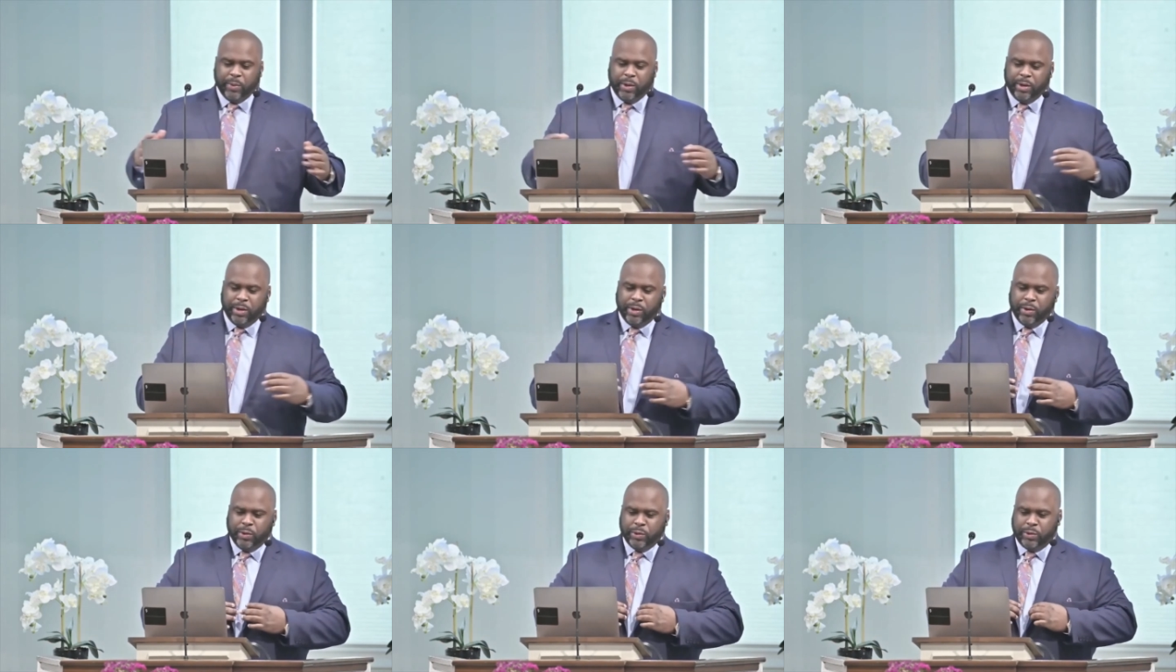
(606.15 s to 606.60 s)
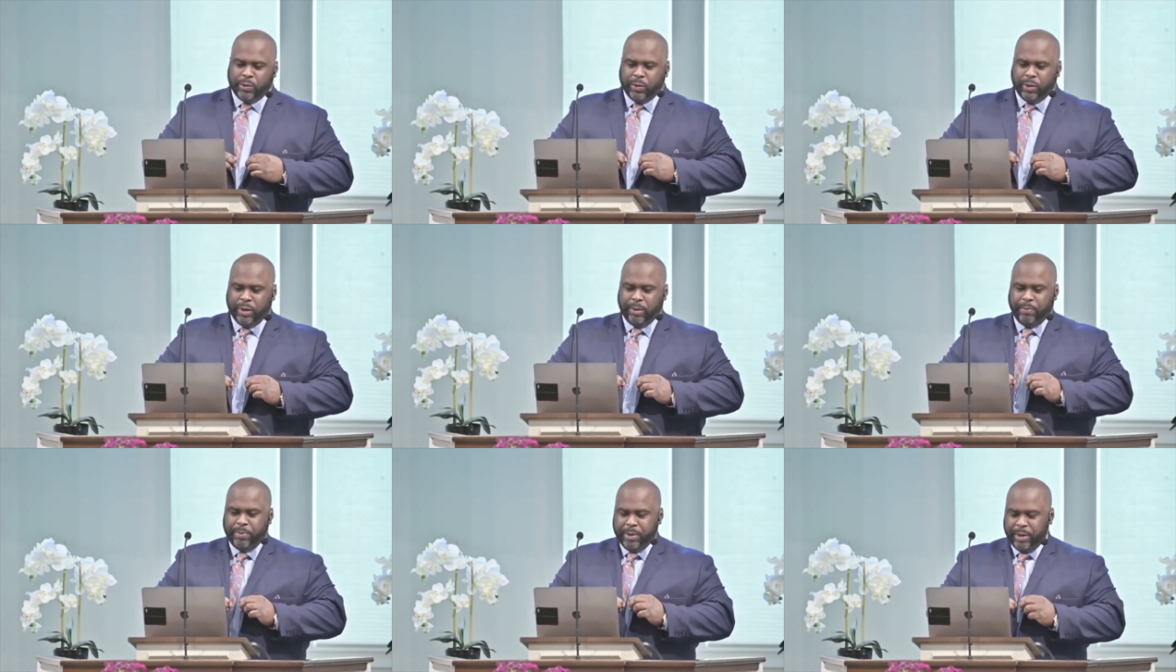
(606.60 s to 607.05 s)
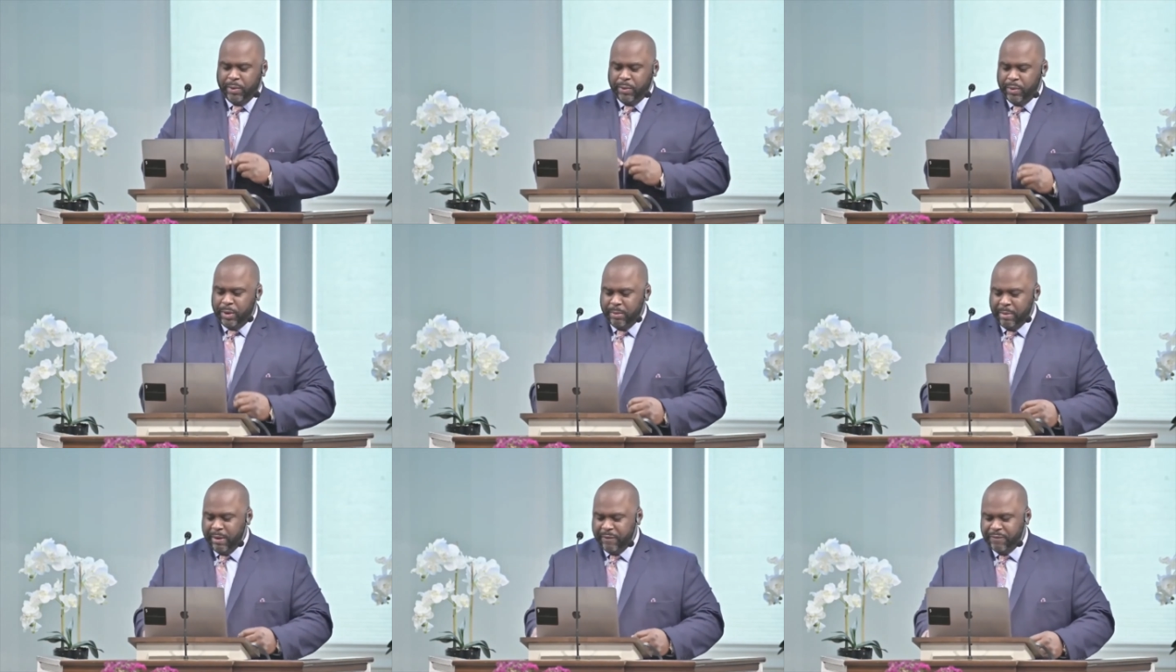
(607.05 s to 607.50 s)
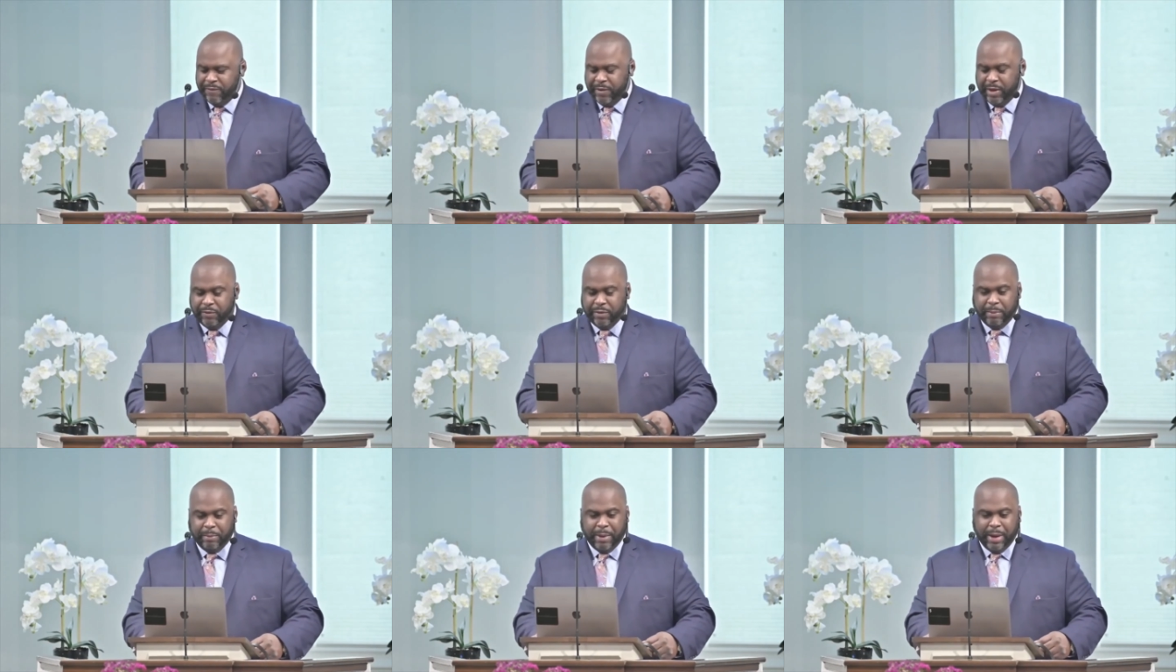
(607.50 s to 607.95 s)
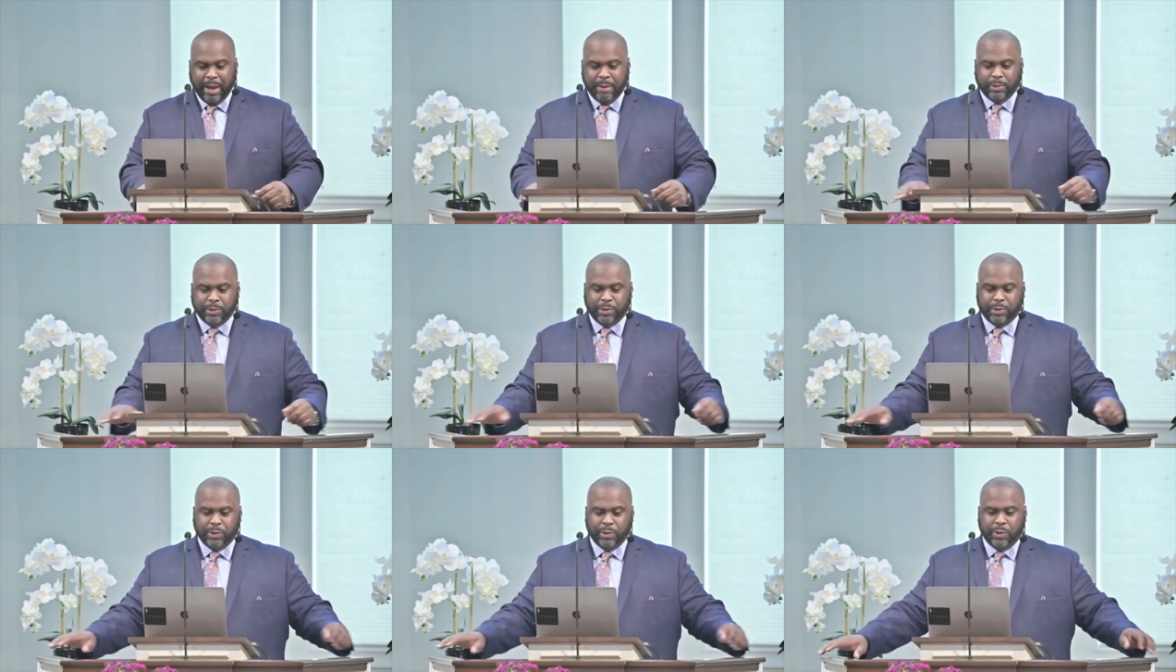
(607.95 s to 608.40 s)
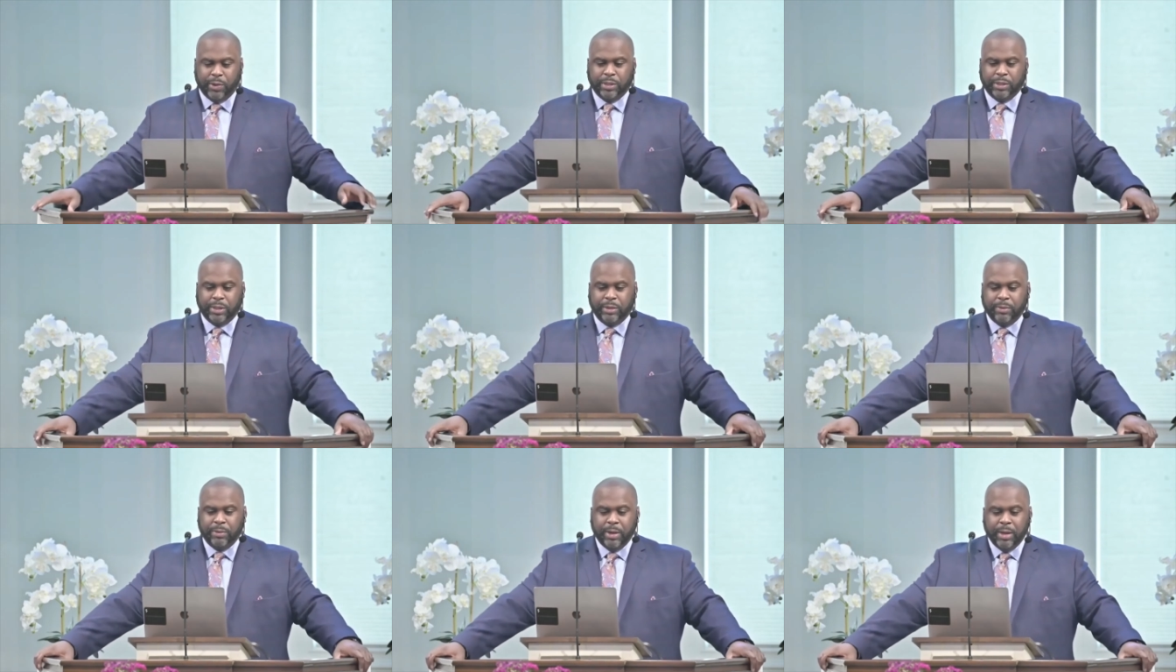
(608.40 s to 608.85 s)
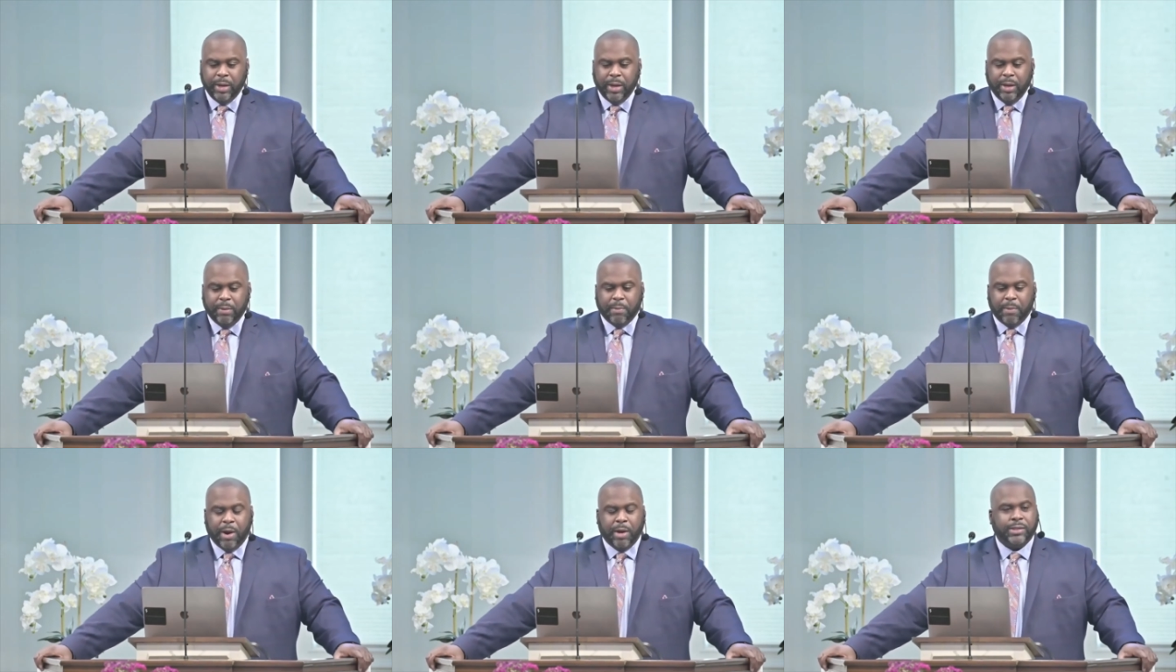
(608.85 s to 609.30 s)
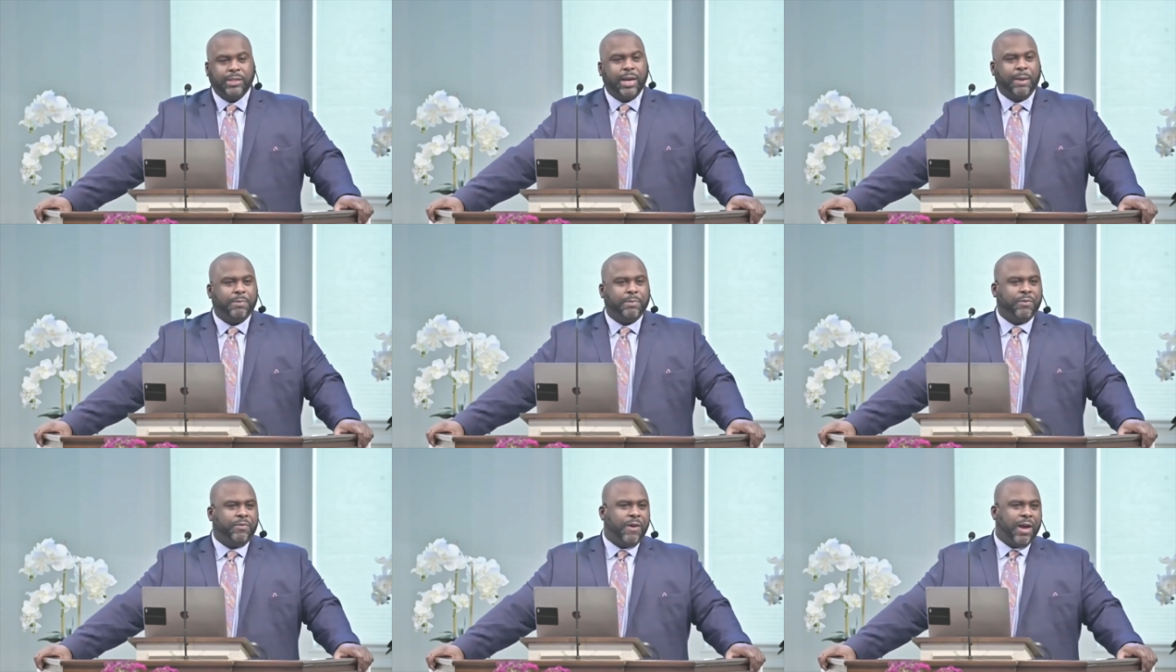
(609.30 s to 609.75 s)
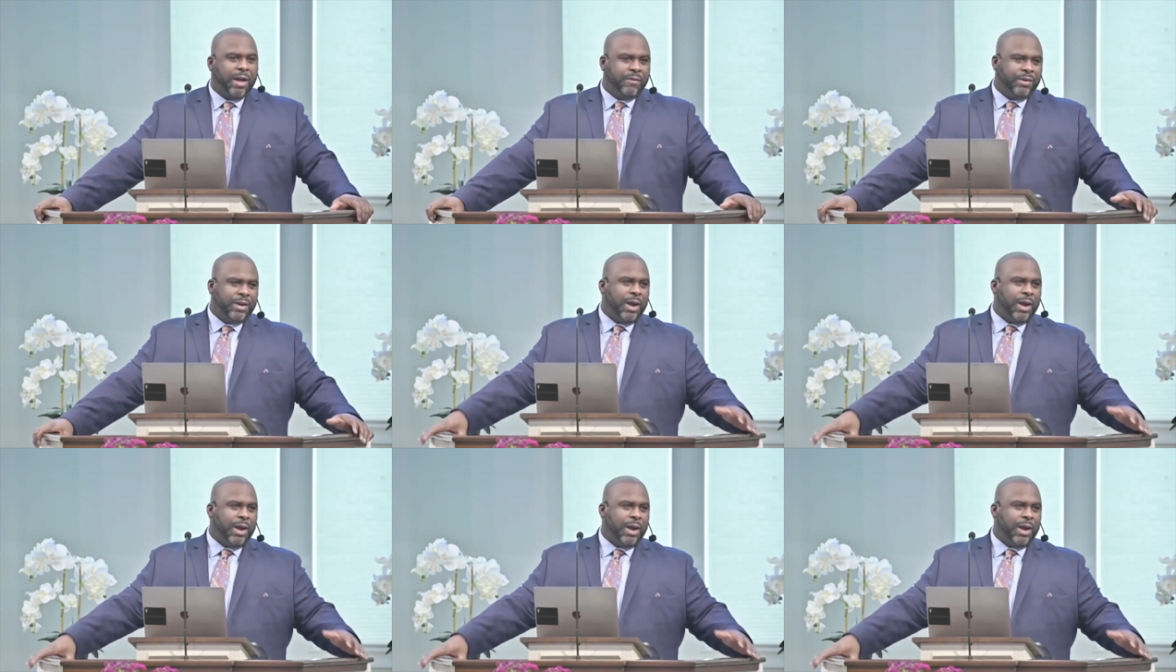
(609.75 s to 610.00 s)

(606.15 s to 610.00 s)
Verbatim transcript: We're going to go to a, a, one of my favorite Bible stories in Mark chapter 5.